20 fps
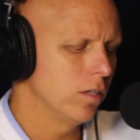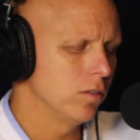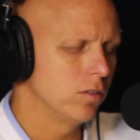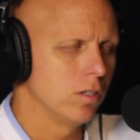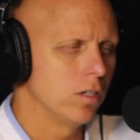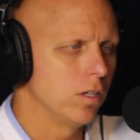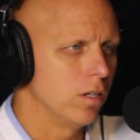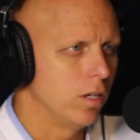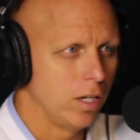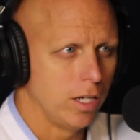is
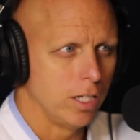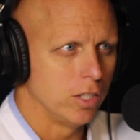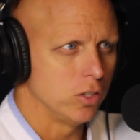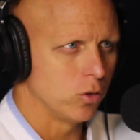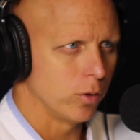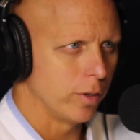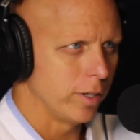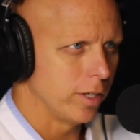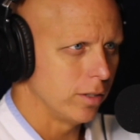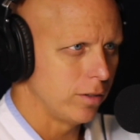an
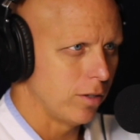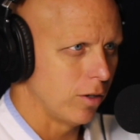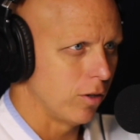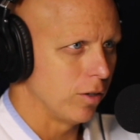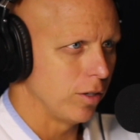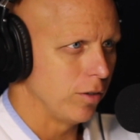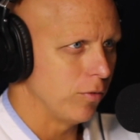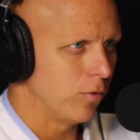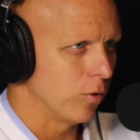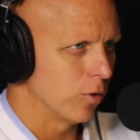injury
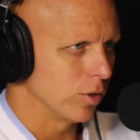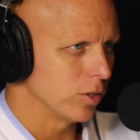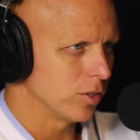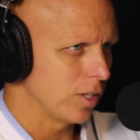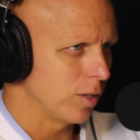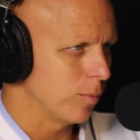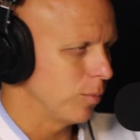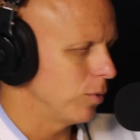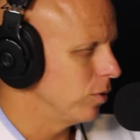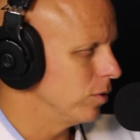attorney, for
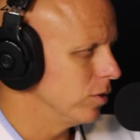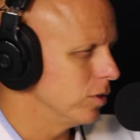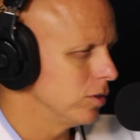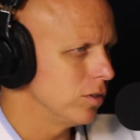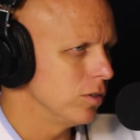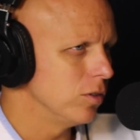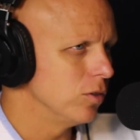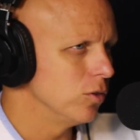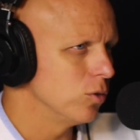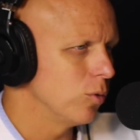example, just
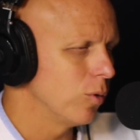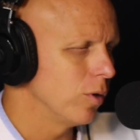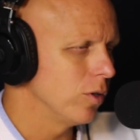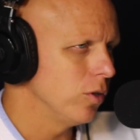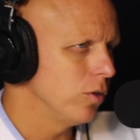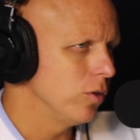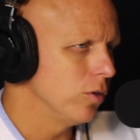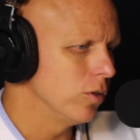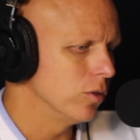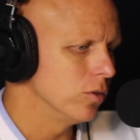to use the one
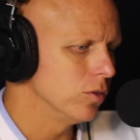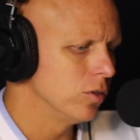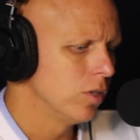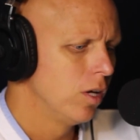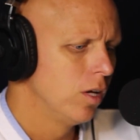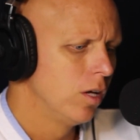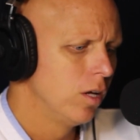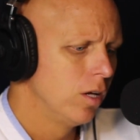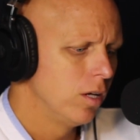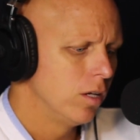you used,
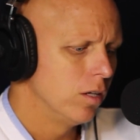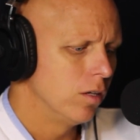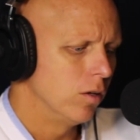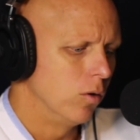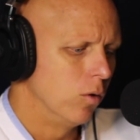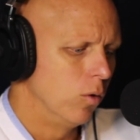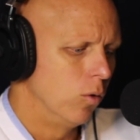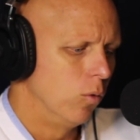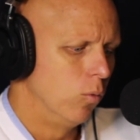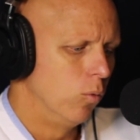
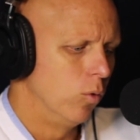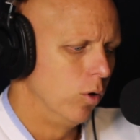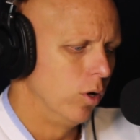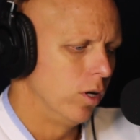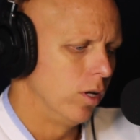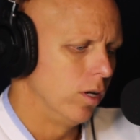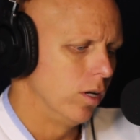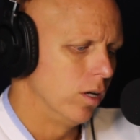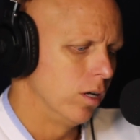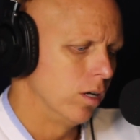
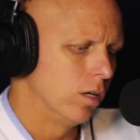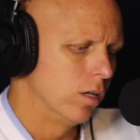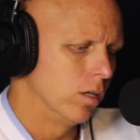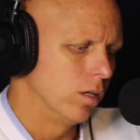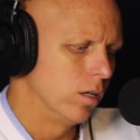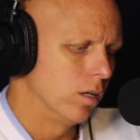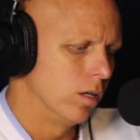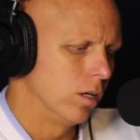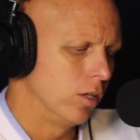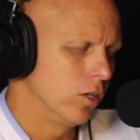would
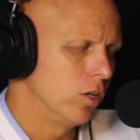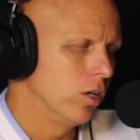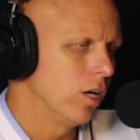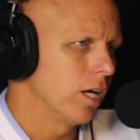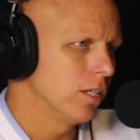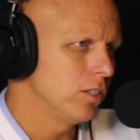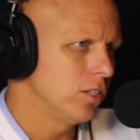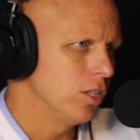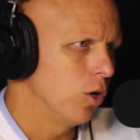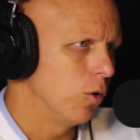a good
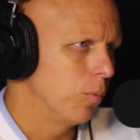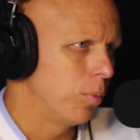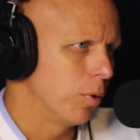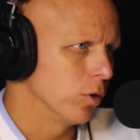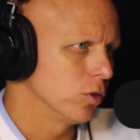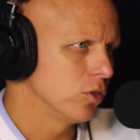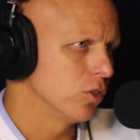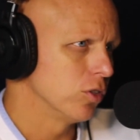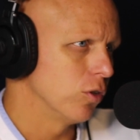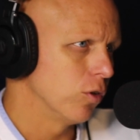SEO
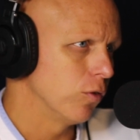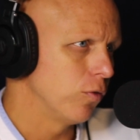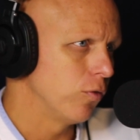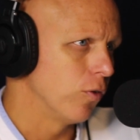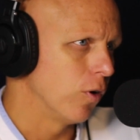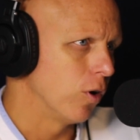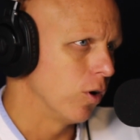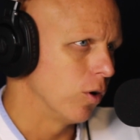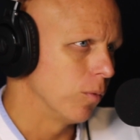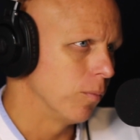person or
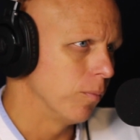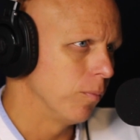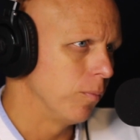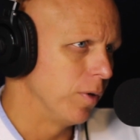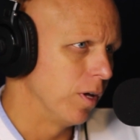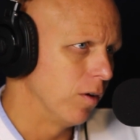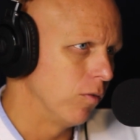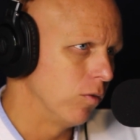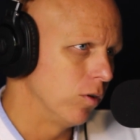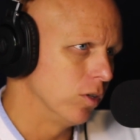firm
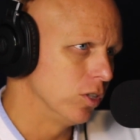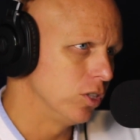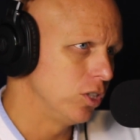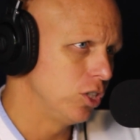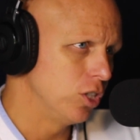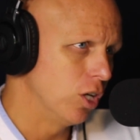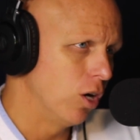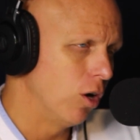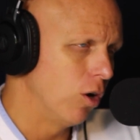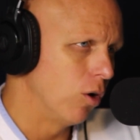be able to
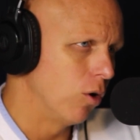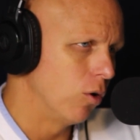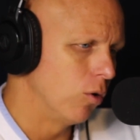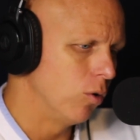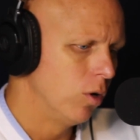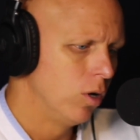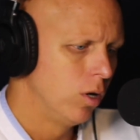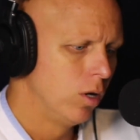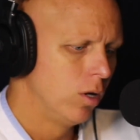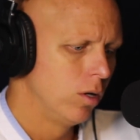
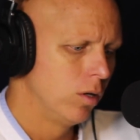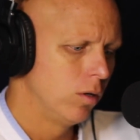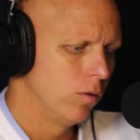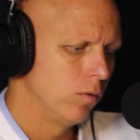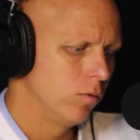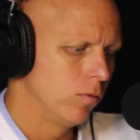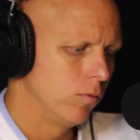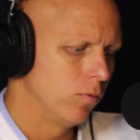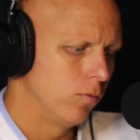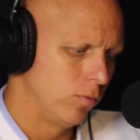show,
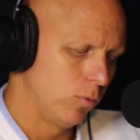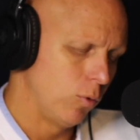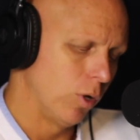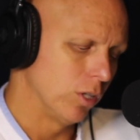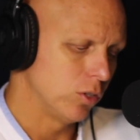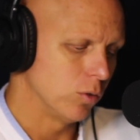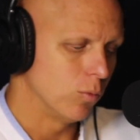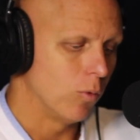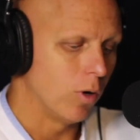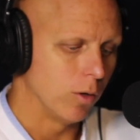
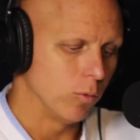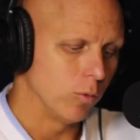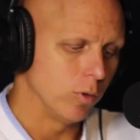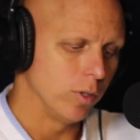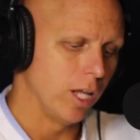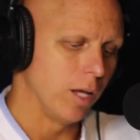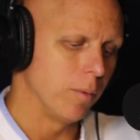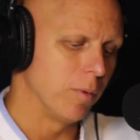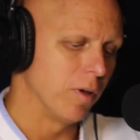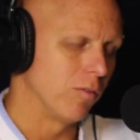question 1, would
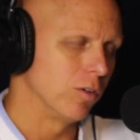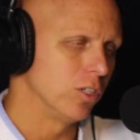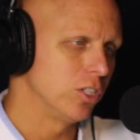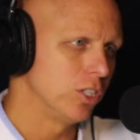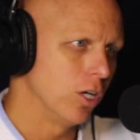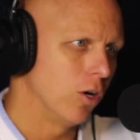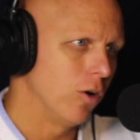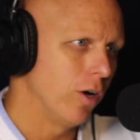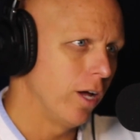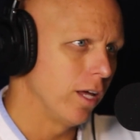they be able to
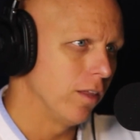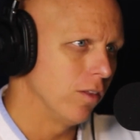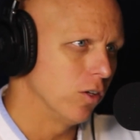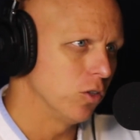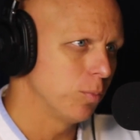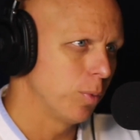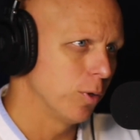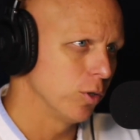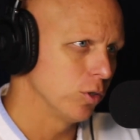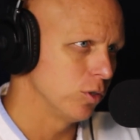show, hey,
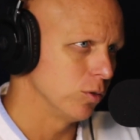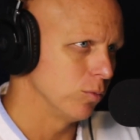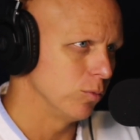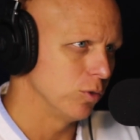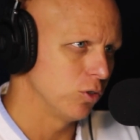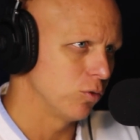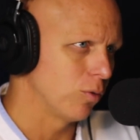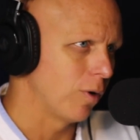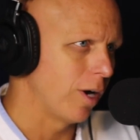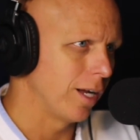this person
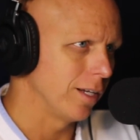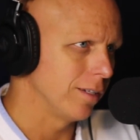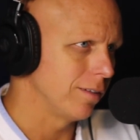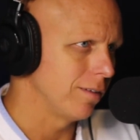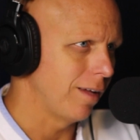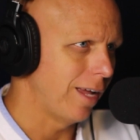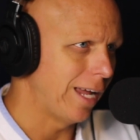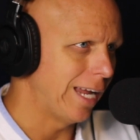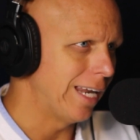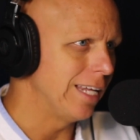was ranked
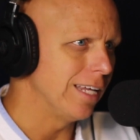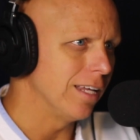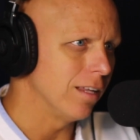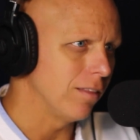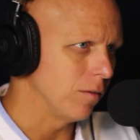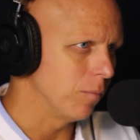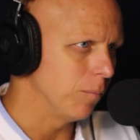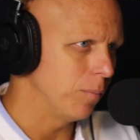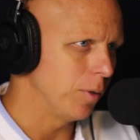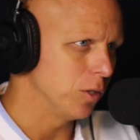
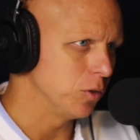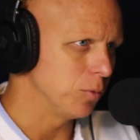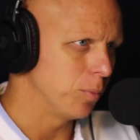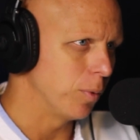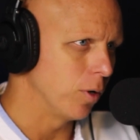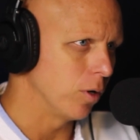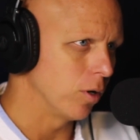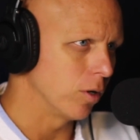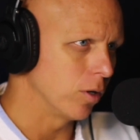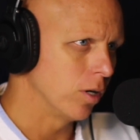80th in
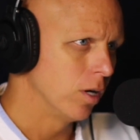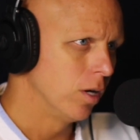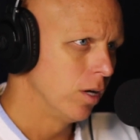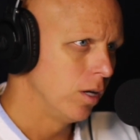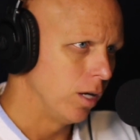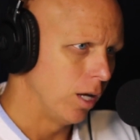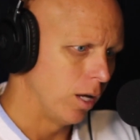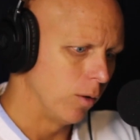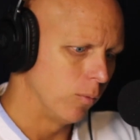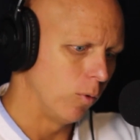Pittsburgh,
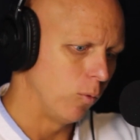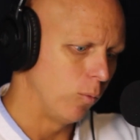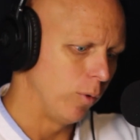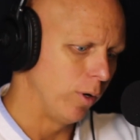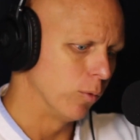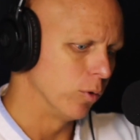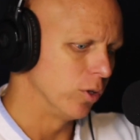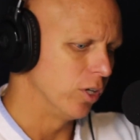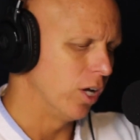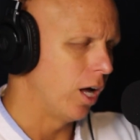and when we
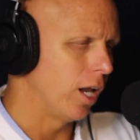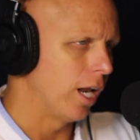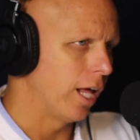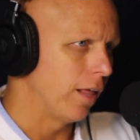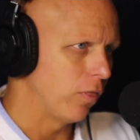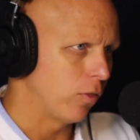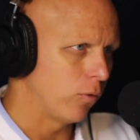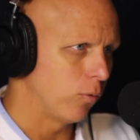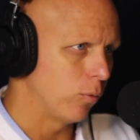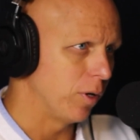were done
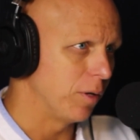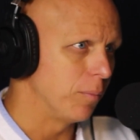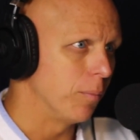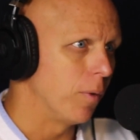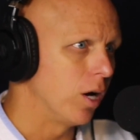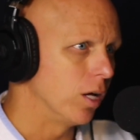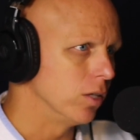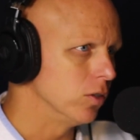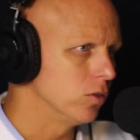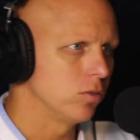at 3
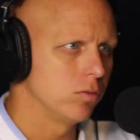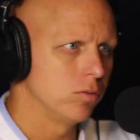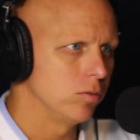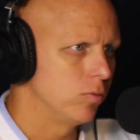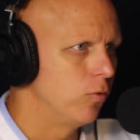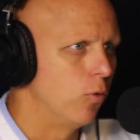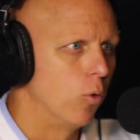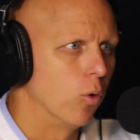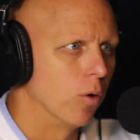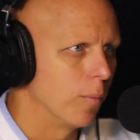months,
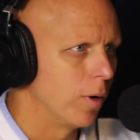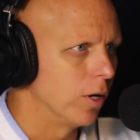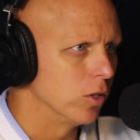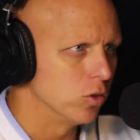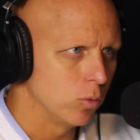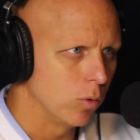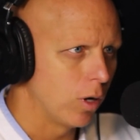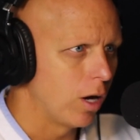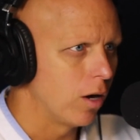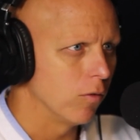4
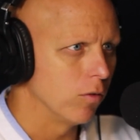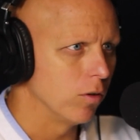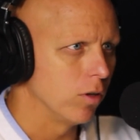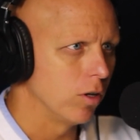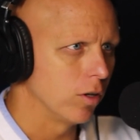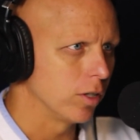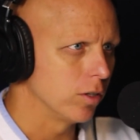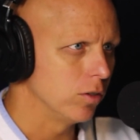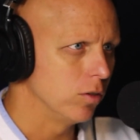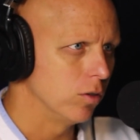months, however
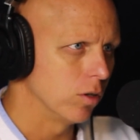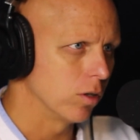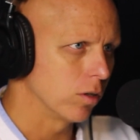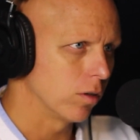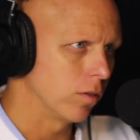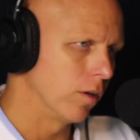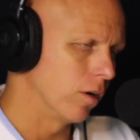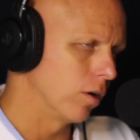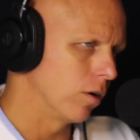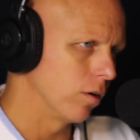long it
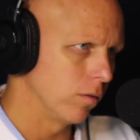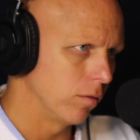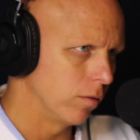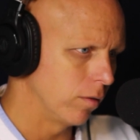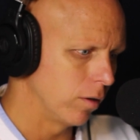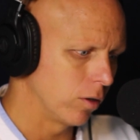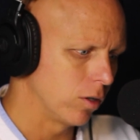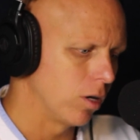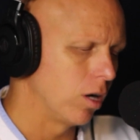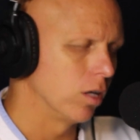took,
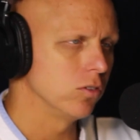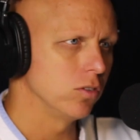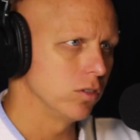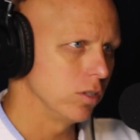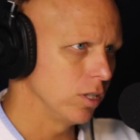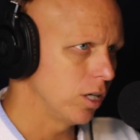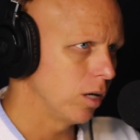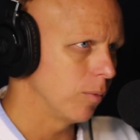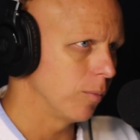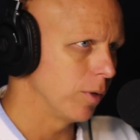they're
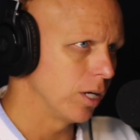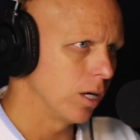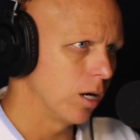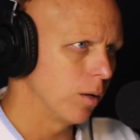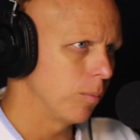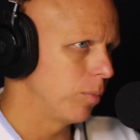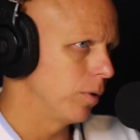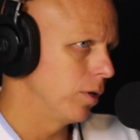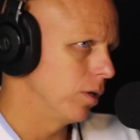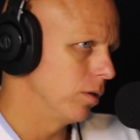constantly coming
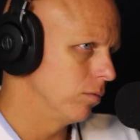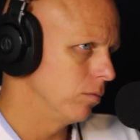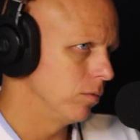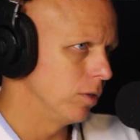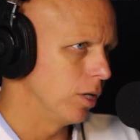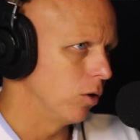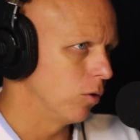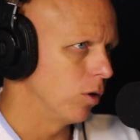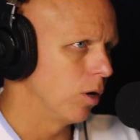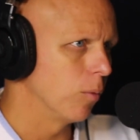up at
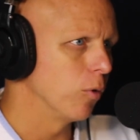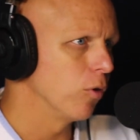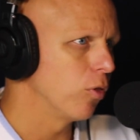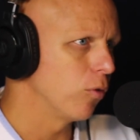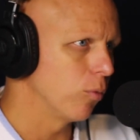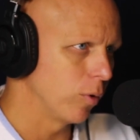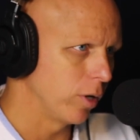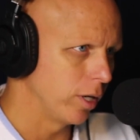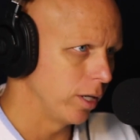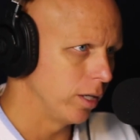number
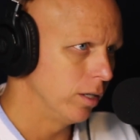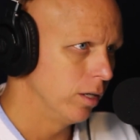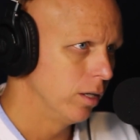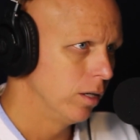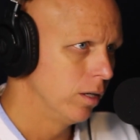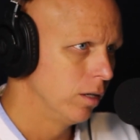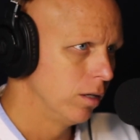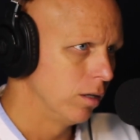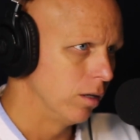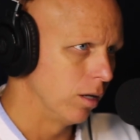3.
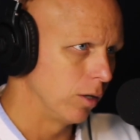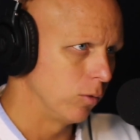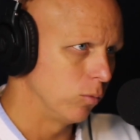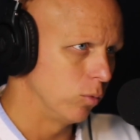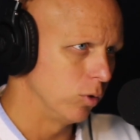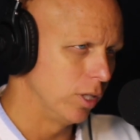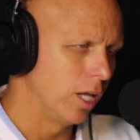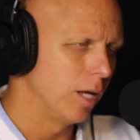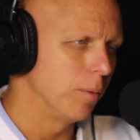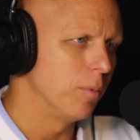Like,
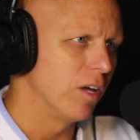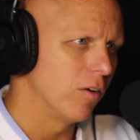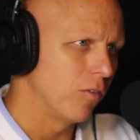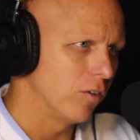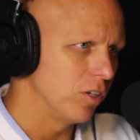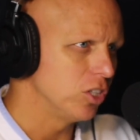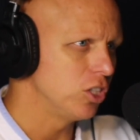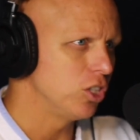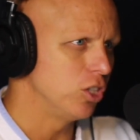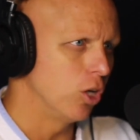would they be able
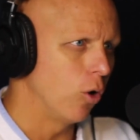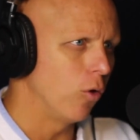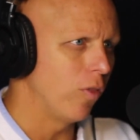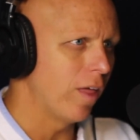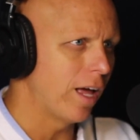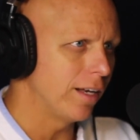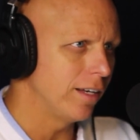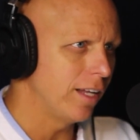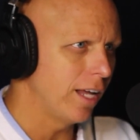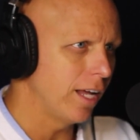to show
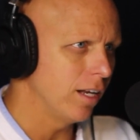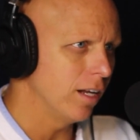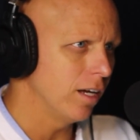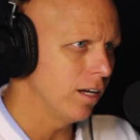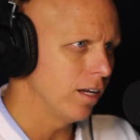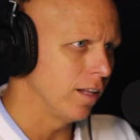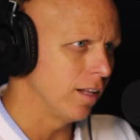that data?